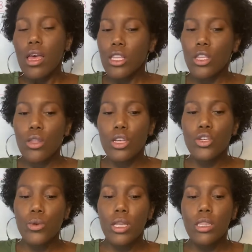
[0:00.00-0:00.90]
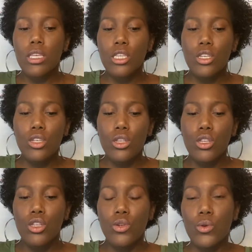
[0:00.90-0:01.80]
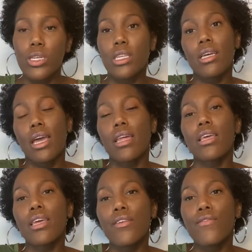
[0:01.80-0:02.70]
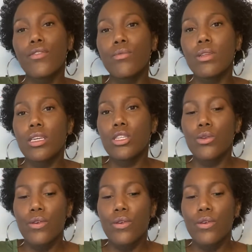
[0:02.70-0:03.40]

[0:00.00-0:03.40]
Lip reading: so that you can listen to the stories again if you need to,